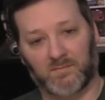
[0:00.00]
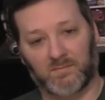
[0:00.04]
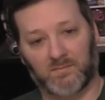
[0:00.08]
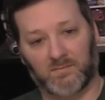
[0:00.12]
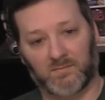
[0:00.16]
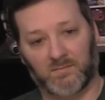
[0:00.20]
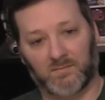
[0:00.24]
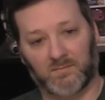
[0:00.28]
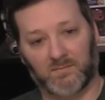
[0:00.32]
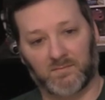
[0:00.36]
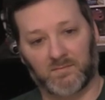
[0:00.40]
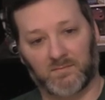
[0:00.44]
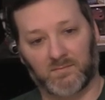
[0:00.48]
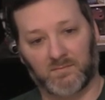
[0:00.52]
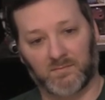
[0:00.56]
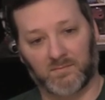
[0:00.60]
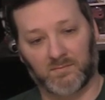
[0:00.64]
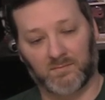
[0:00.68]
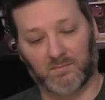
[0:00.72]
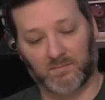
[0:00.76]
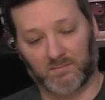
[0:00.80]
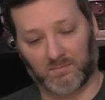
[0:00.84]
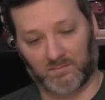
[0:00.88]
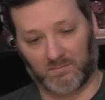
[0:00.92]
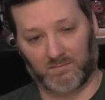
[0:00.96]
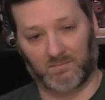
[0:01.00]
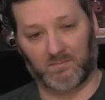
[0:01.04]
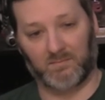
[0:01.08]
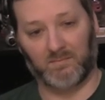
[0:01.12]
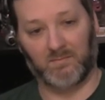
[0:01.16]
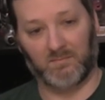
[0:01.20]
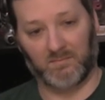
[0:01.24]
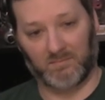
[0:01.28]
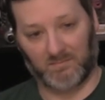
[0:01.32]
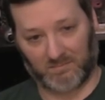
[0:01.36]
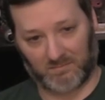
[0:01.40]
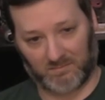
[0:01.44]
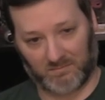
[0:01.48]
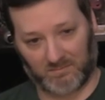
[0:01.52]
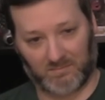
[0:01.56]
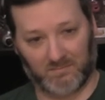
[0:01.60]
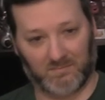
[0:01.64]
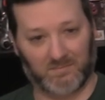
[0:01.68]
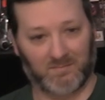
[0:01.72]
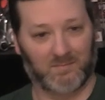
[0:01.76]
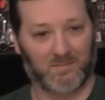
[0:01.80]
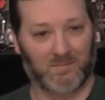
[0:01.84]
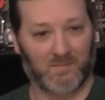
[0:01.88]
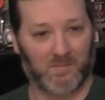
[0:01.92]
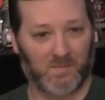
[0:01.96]

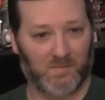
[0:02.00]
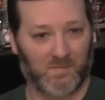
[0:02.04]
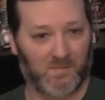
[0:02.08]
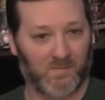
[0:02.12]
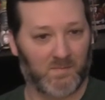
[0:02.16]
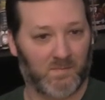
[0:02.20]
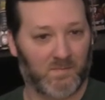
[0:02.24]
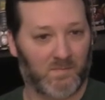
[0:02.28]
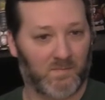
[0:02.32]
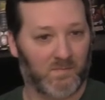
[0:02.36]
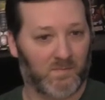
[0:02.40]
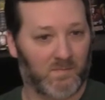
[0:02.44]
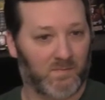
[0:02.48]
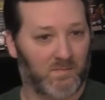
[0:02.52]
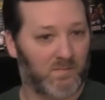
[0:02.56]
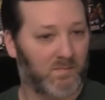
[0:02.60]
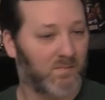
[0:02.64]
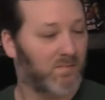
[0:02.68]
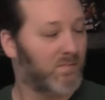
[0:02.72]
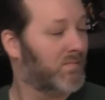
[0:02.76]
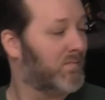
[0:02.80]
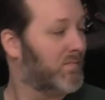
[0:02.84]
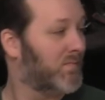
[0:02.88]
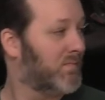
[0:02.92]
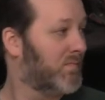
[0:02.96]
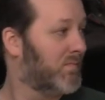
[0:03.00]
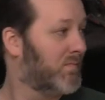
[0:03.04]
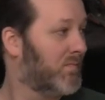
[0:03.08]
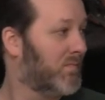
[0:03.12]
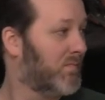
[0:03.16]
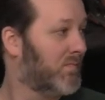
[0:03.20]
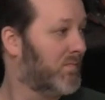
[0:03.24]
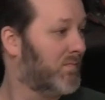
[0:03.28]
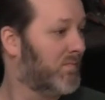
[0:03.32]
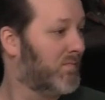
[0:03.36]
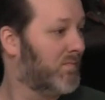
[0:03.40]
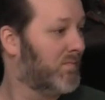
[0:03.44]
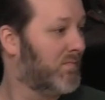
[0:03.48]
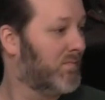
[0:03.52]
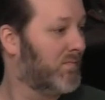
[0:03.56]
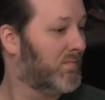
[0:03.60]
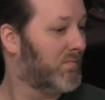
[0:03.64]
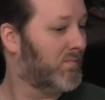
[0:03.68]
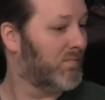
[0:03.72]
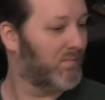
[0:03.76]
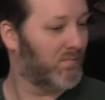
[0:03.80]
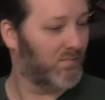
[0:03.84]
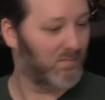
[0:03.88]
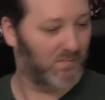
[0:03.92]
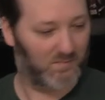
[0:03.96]

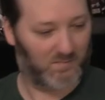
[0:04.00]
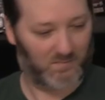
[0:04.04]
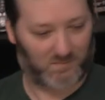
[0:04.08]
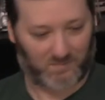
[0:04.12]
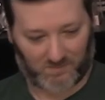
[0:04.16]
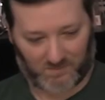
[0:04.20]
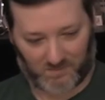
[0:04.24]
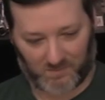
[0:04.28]
This person isn't speaking.